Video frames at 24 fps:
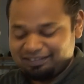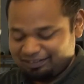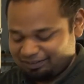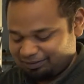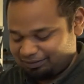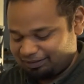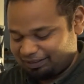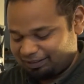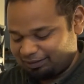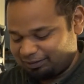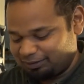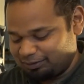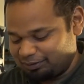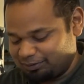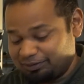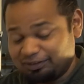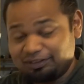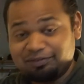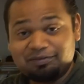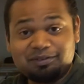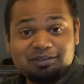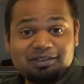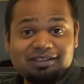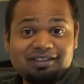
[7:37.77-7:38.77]
So that goes
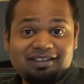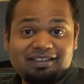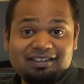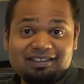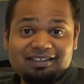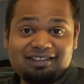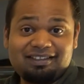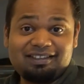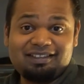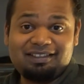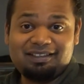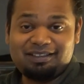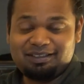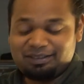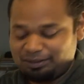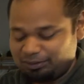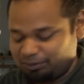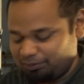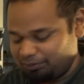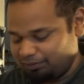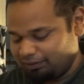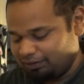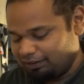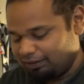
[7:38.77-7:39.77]
for the lassis
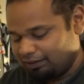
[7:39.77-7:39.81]
too.